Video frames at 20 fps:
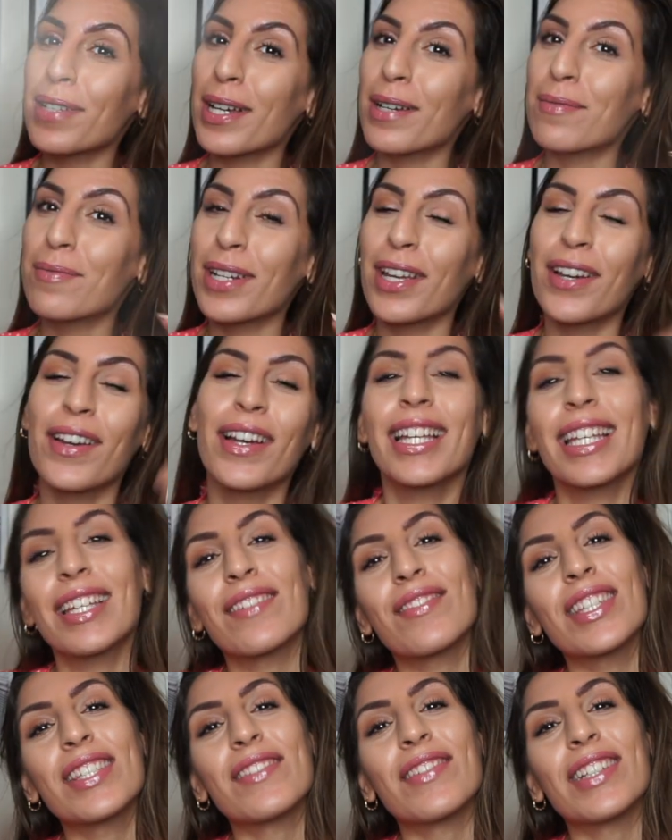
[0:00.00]
down below and
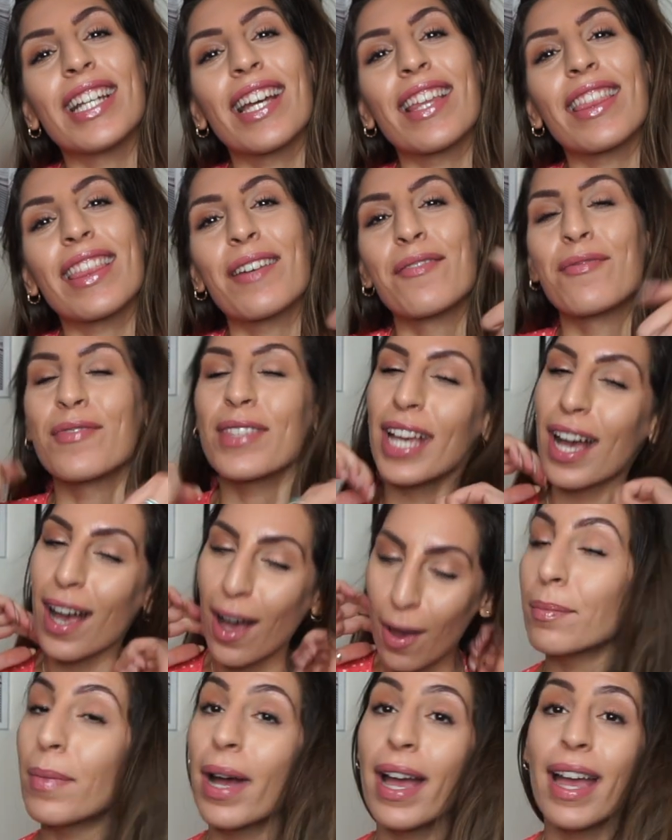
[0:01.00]
give this video a thumbs
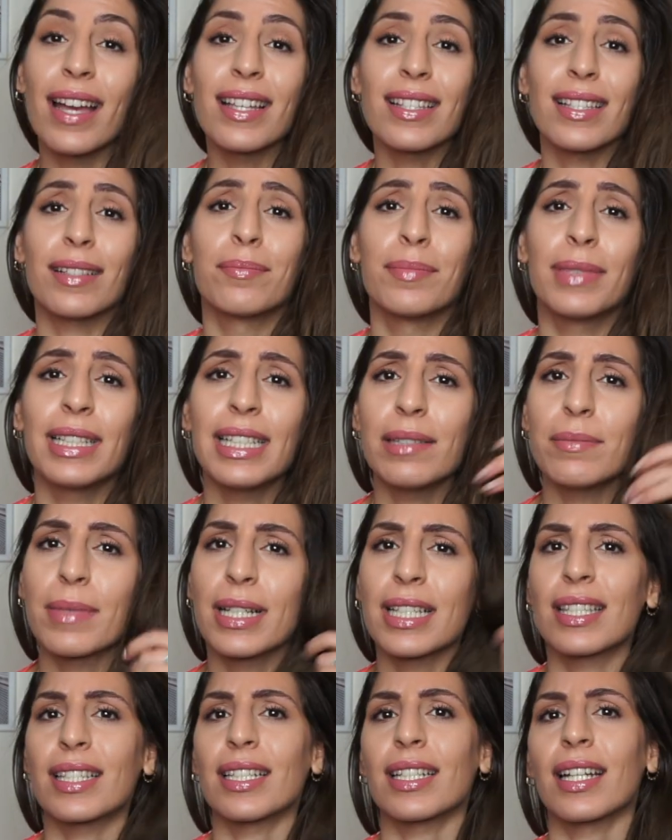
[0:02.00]
up. My hair's a complete
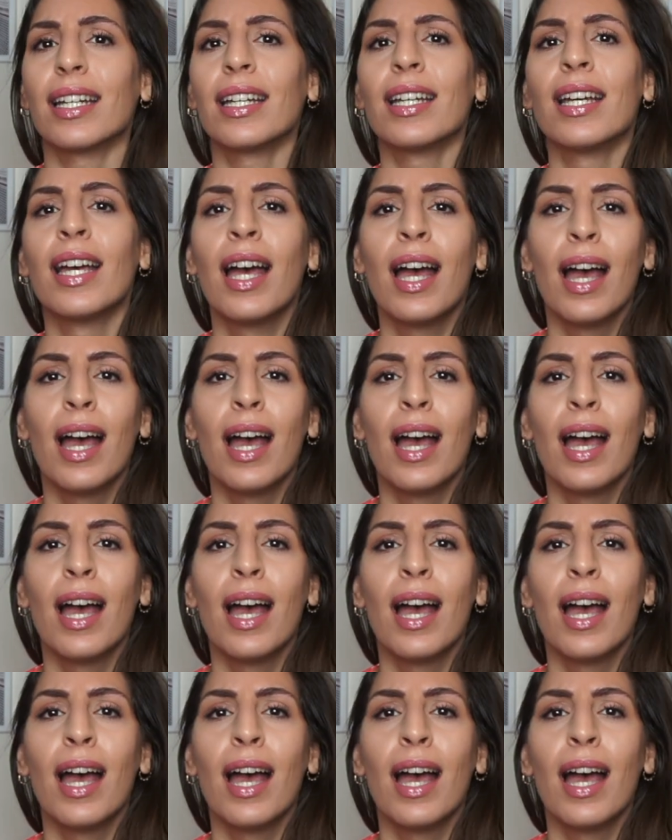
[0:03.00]
mess today.